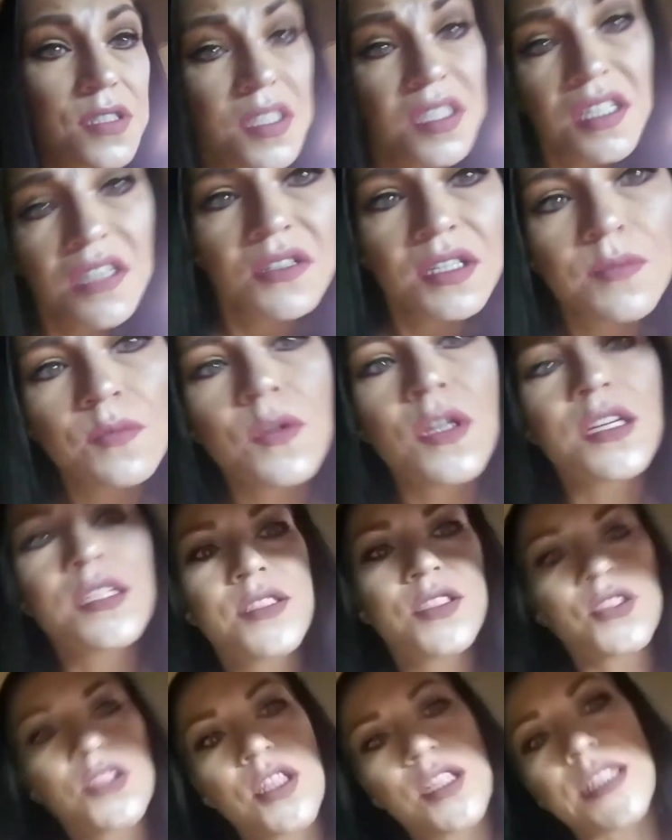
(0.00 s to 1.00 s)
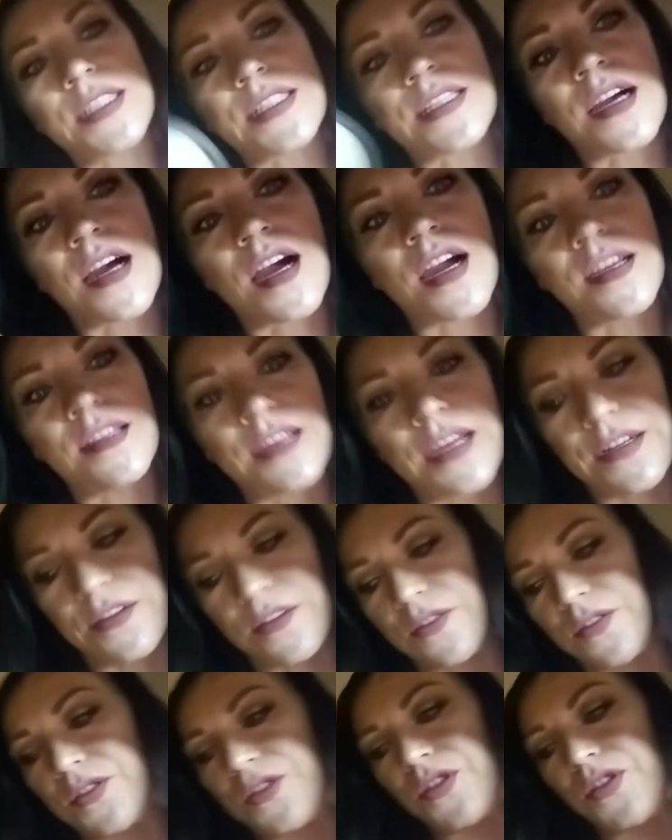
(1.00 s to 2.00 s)
So it works good as a
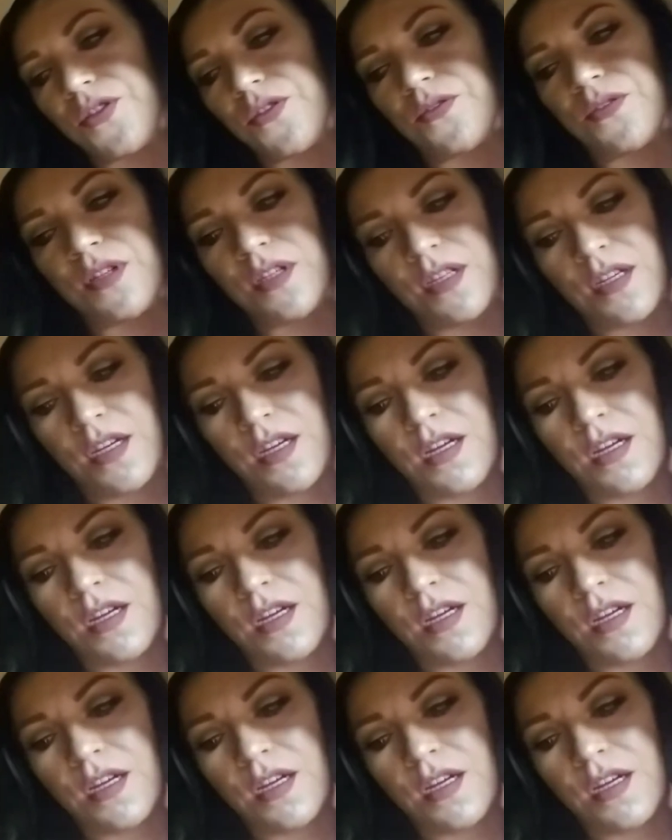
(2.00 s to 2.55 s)
highlighter too.